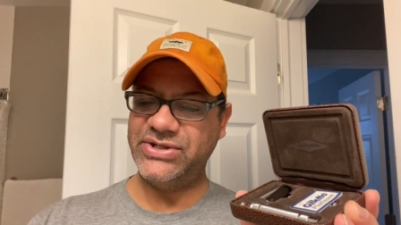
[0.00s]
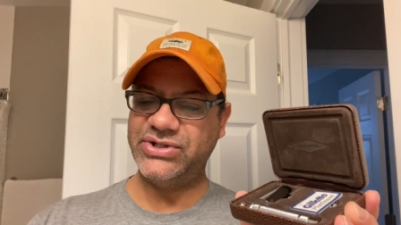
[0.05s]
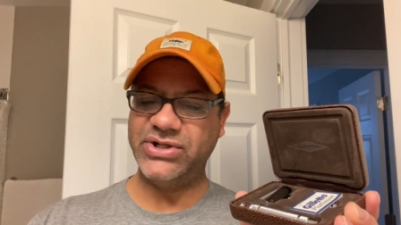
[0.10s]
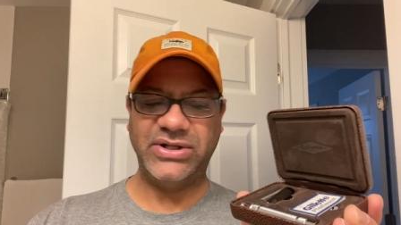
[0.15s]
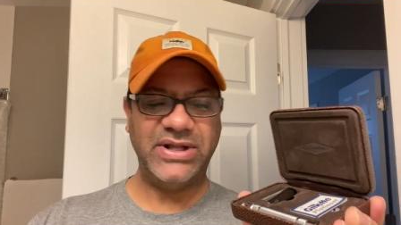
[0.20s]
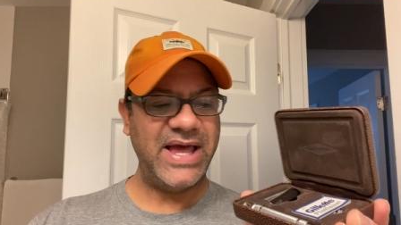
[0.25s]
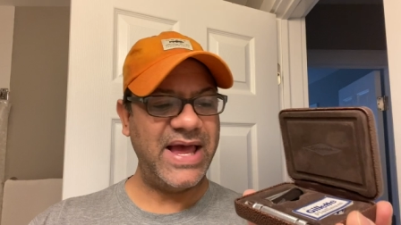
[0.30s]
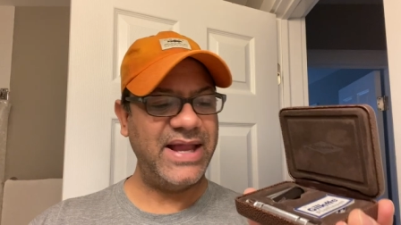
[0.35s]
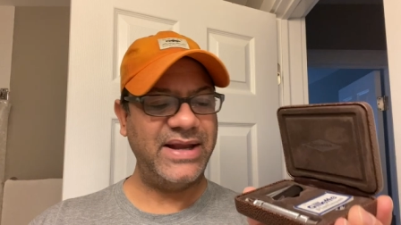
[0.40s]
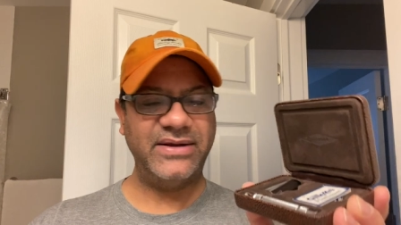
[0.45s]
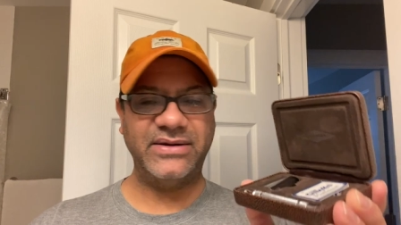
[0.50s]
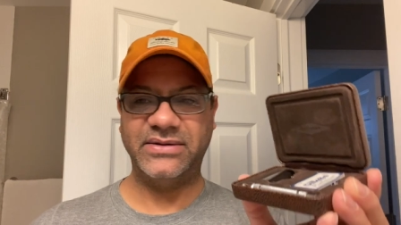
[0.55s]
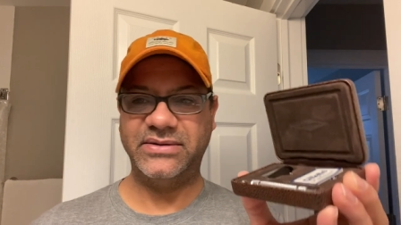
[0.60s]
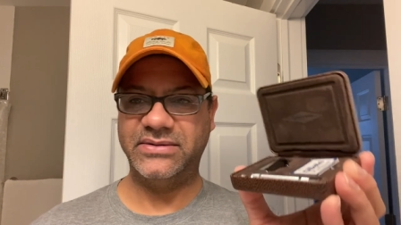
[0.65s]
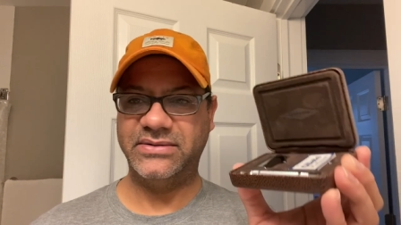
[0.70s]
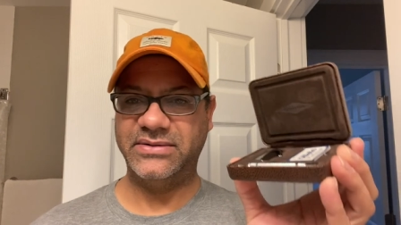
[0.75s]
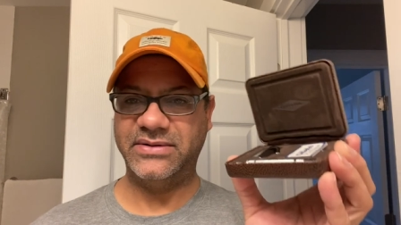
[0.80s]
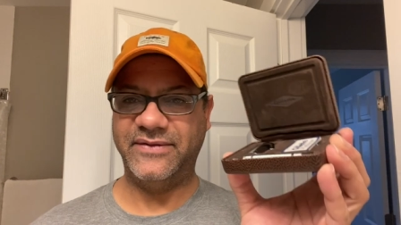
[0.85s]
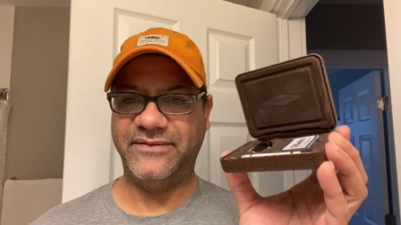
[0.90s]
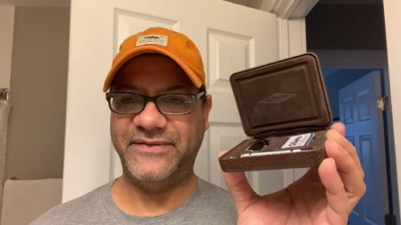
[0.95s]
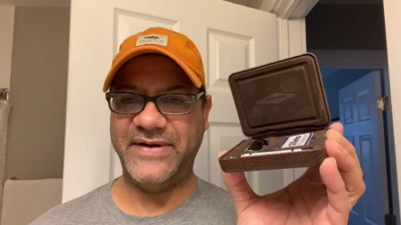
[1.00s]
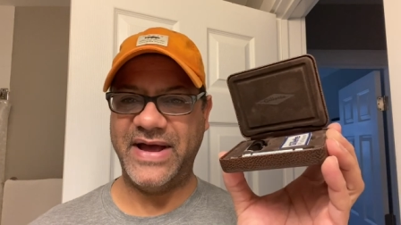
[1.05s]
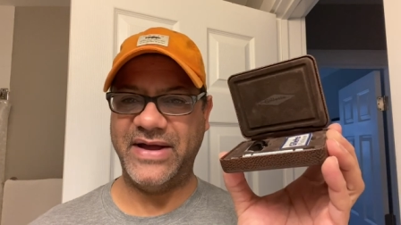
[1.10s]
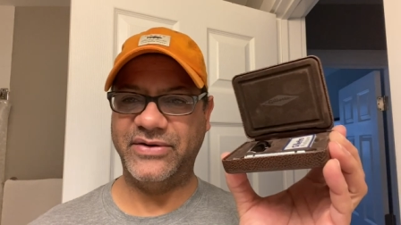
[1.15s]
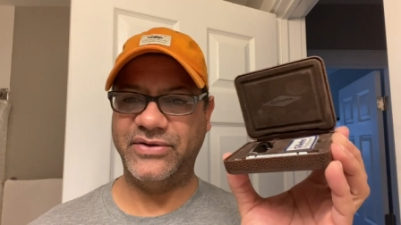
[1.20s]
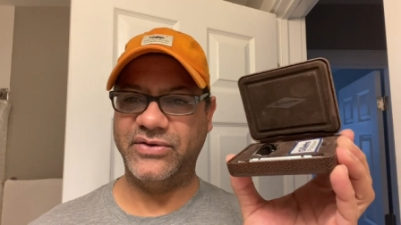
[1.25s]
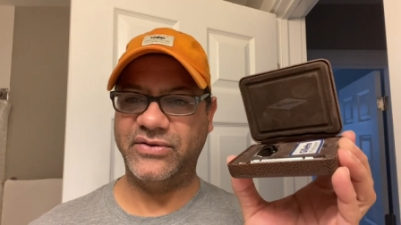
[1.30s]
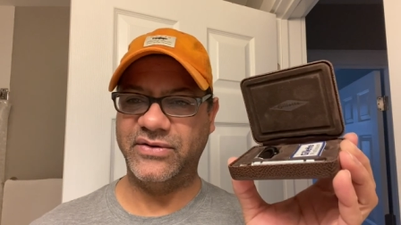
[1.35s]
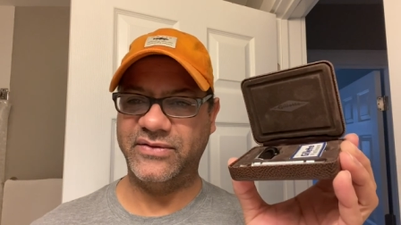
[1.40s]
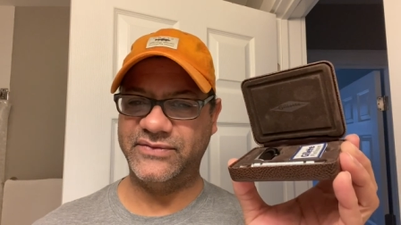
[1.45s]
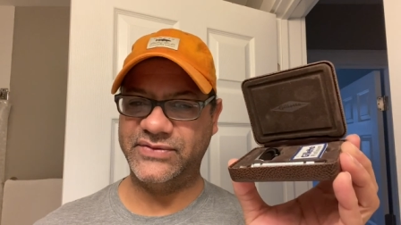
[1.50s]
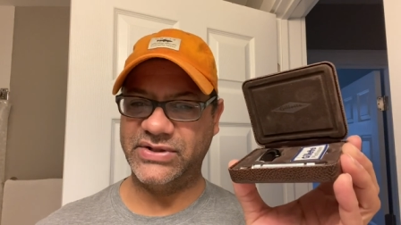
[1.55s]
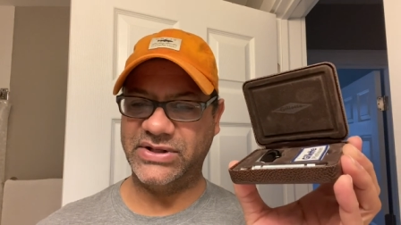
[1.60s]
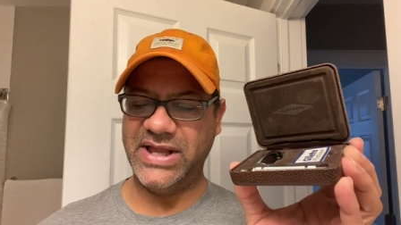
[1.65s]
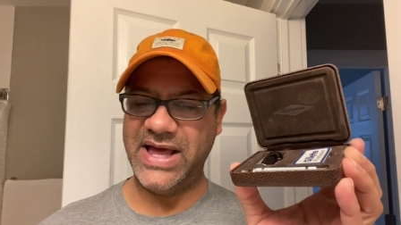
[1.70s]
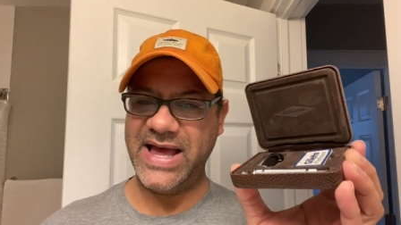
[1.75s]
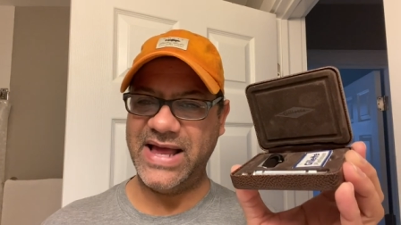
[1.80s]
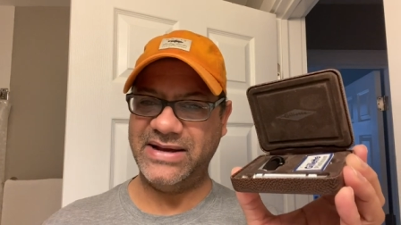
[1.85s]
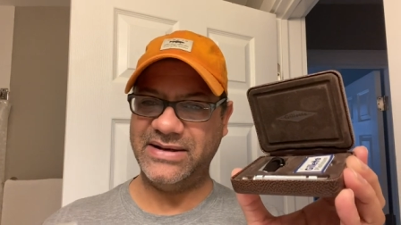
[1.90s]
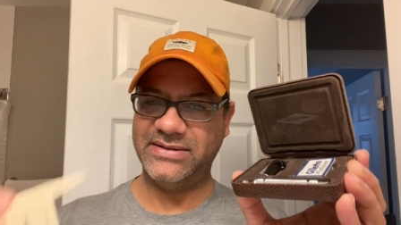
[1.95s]
Gillette, the founder of
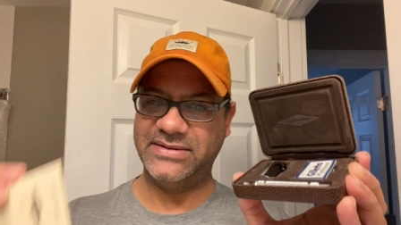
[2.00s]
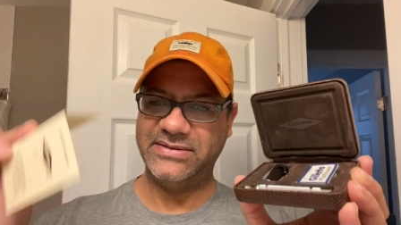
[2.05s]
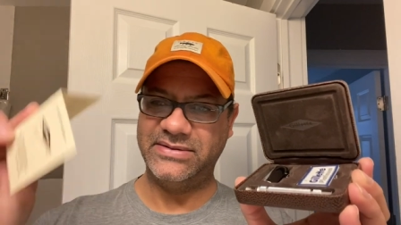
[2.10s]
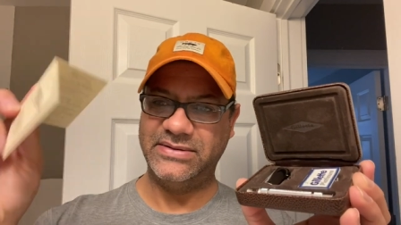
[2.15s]
Gillette.